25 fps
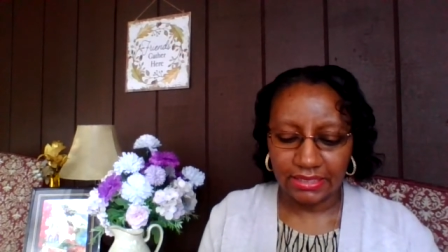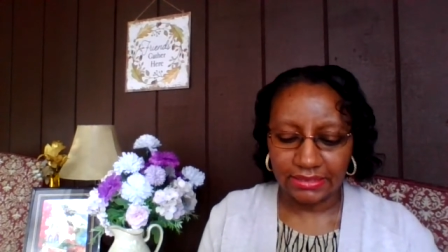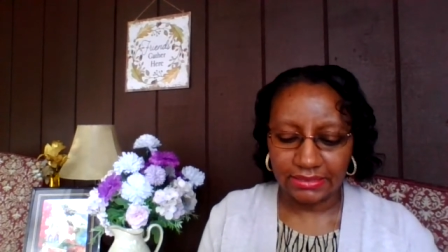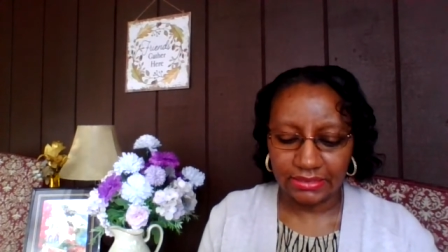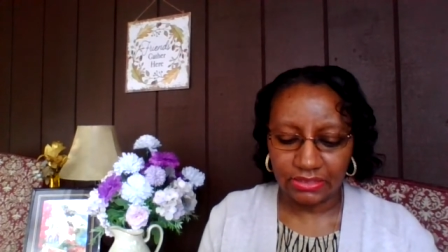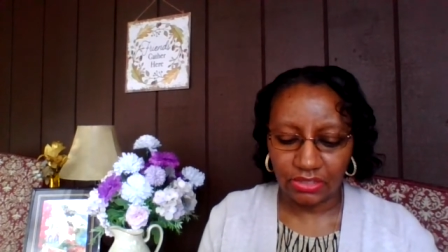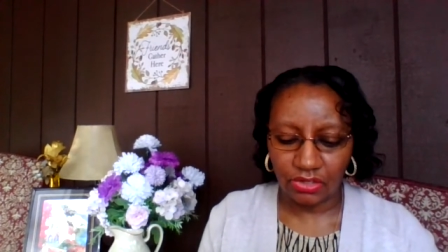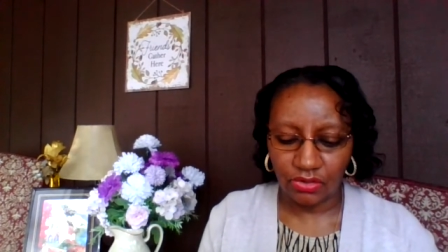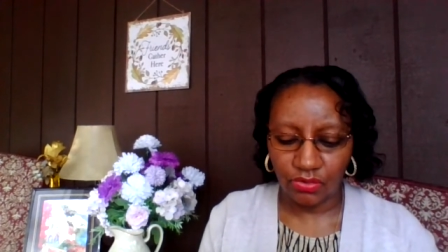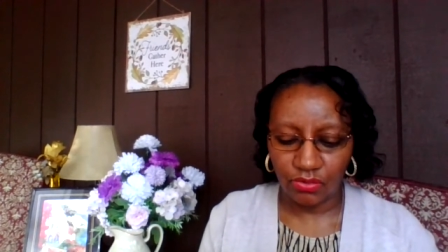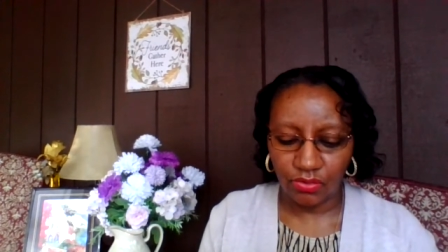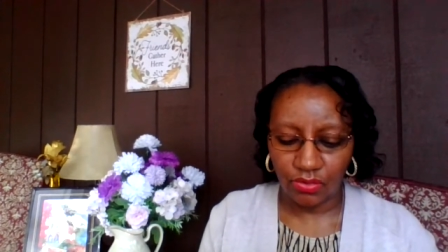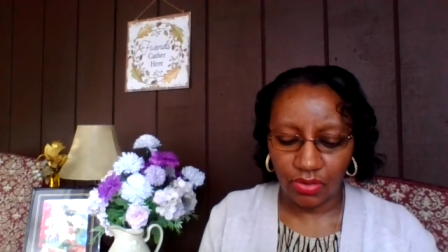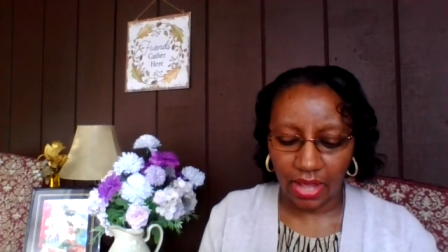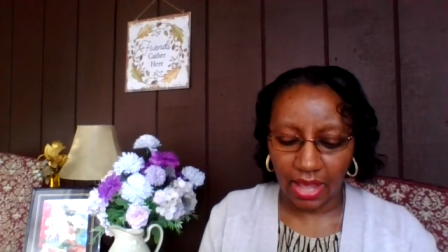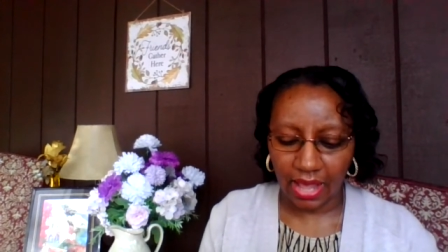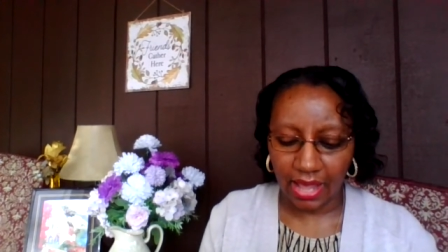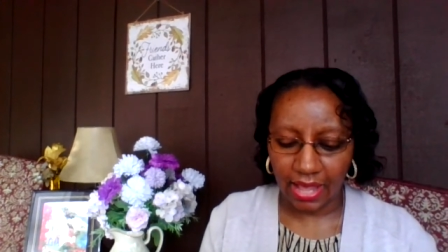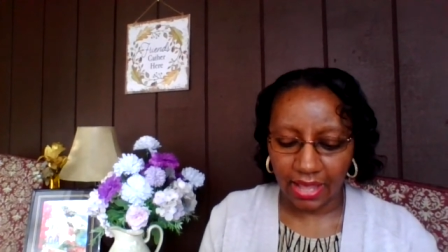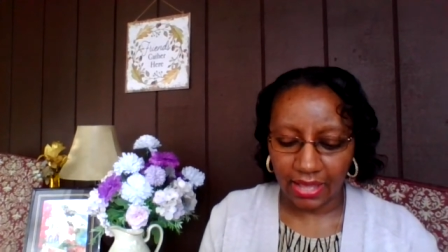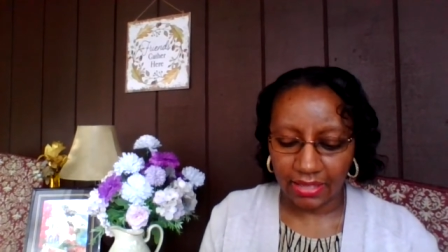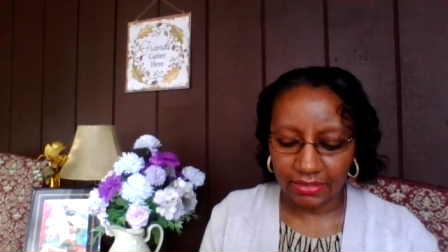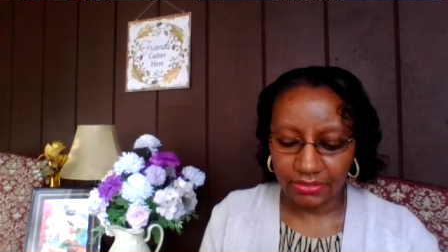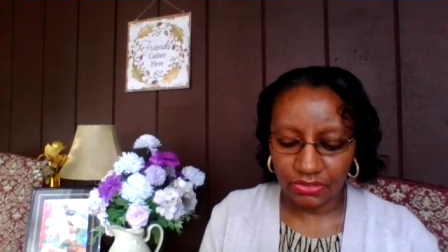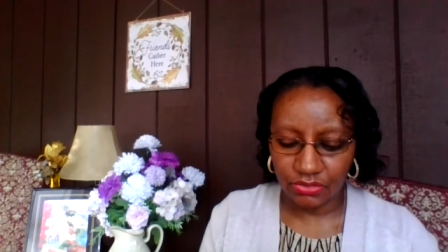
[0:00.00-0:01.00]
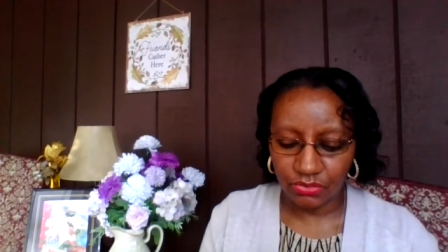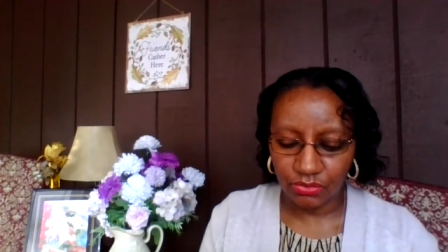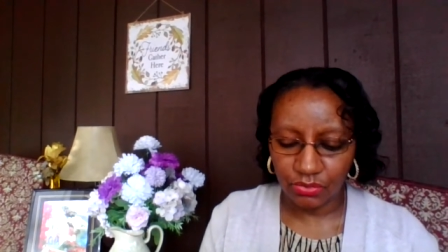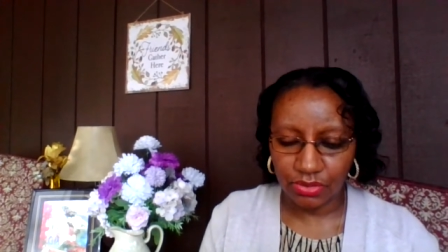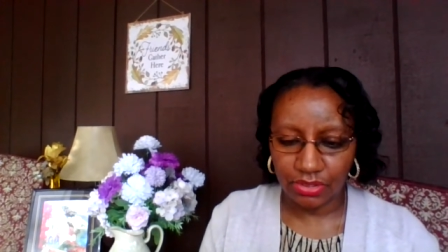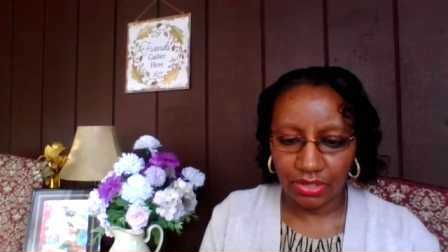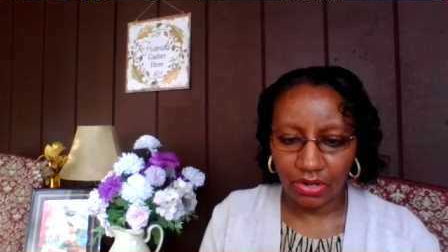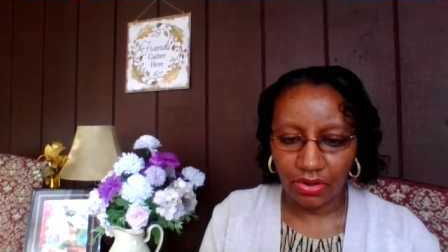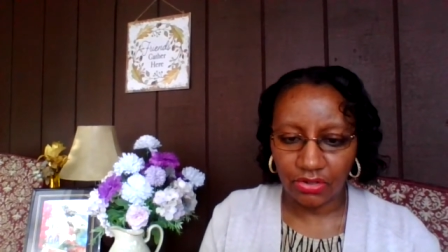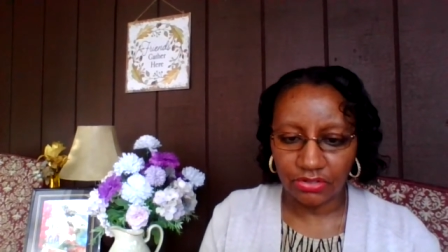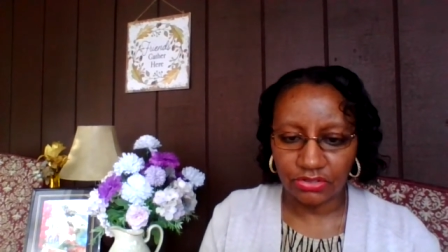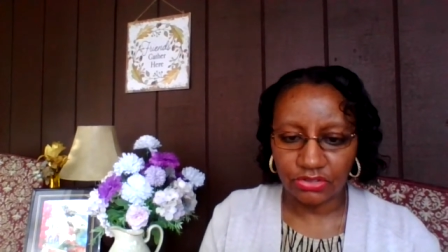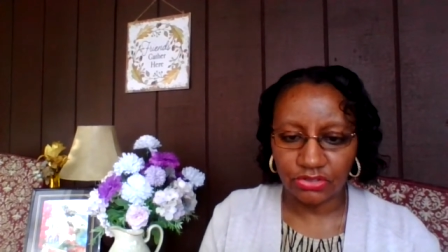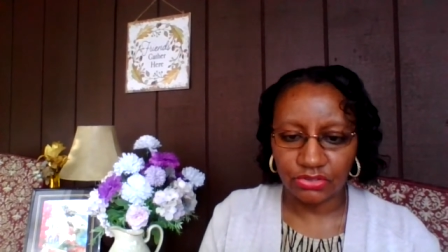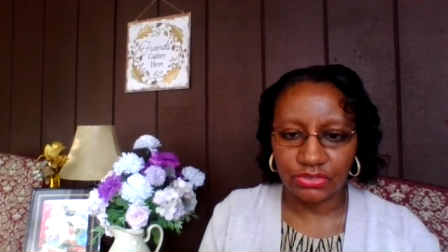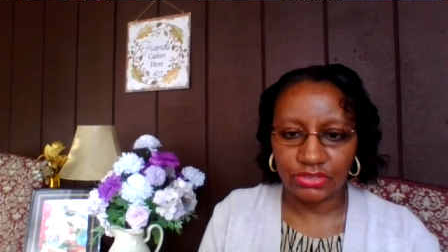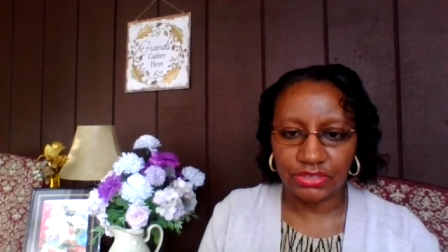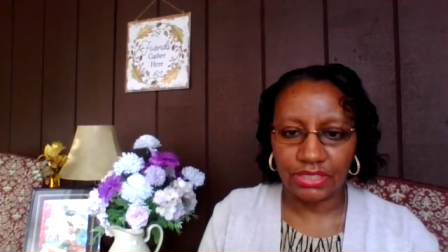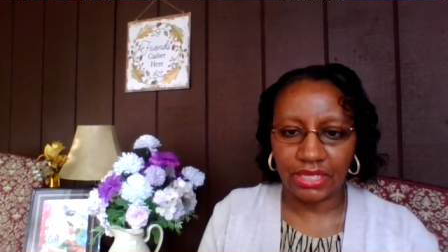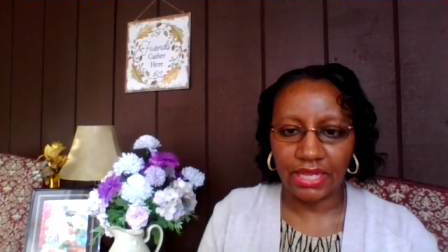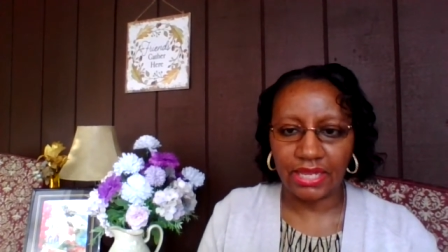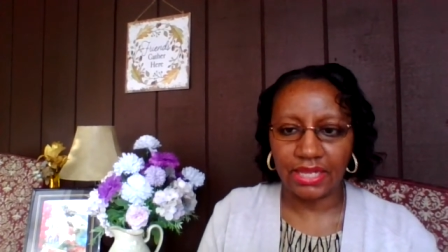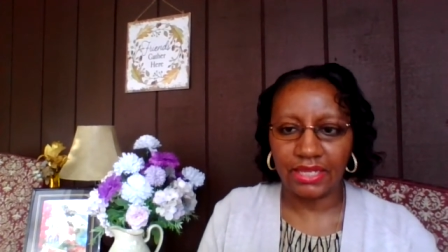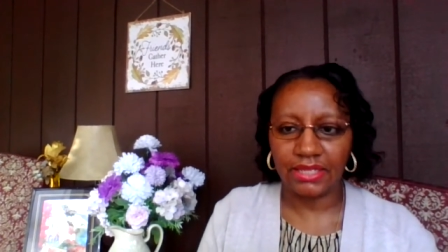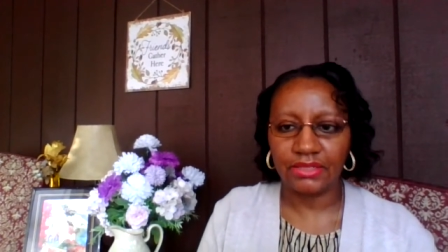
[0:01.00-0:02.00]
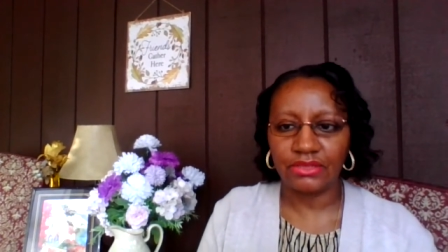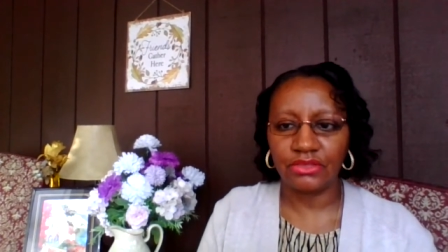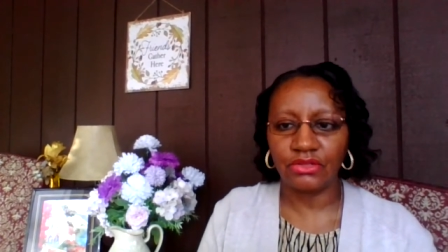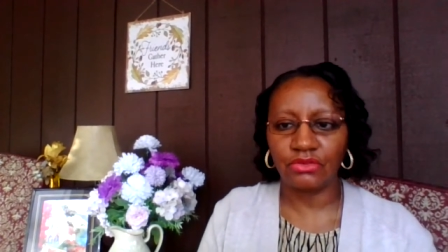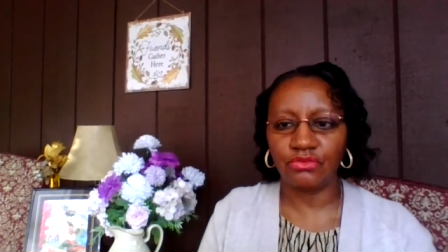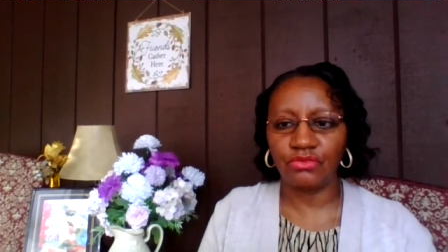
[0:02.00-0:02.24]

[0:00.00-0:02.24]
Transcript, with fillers: So I, I do want to also say